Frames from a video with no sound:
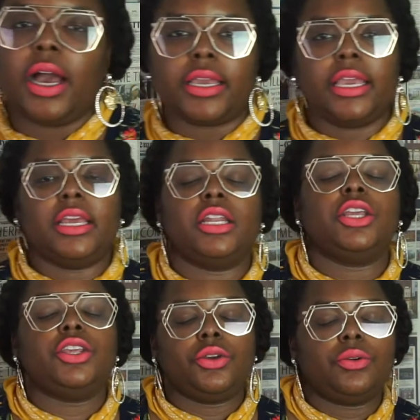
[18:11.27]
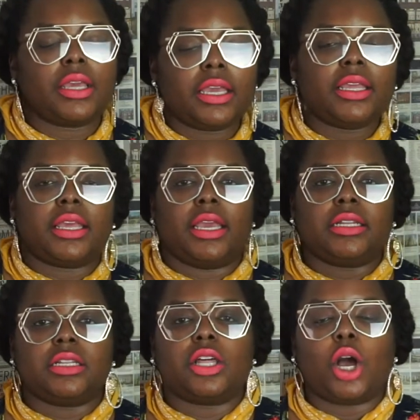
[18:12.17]
Again, you can
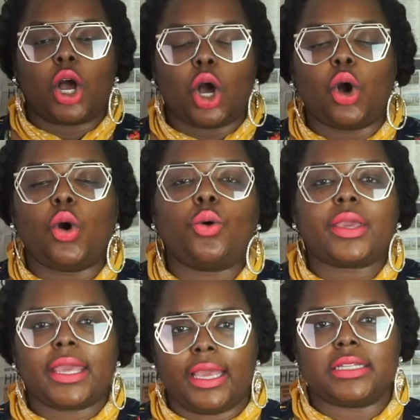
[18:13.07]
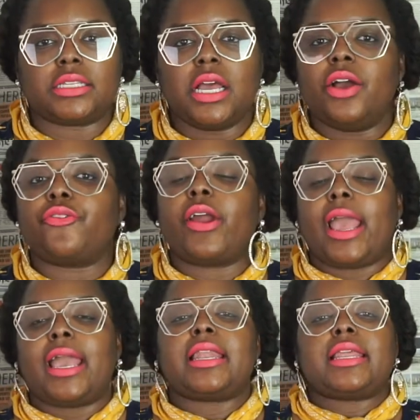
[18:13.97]
get the whole kit for
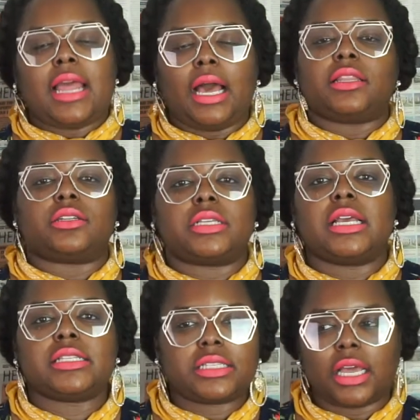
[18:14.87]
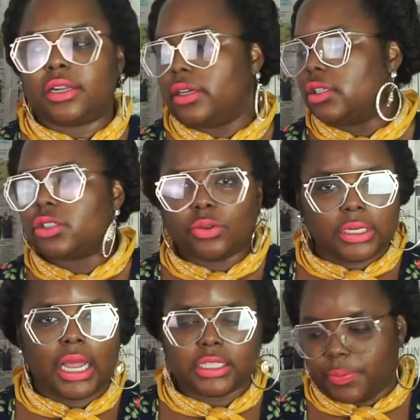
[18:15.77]
$80 instead of
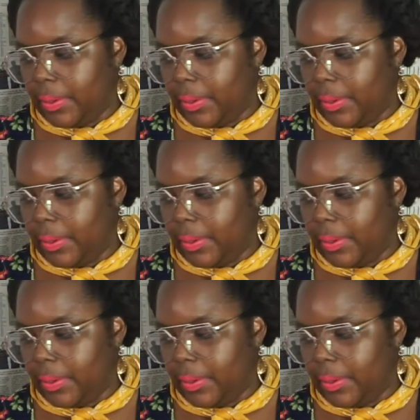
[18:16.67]
$20 a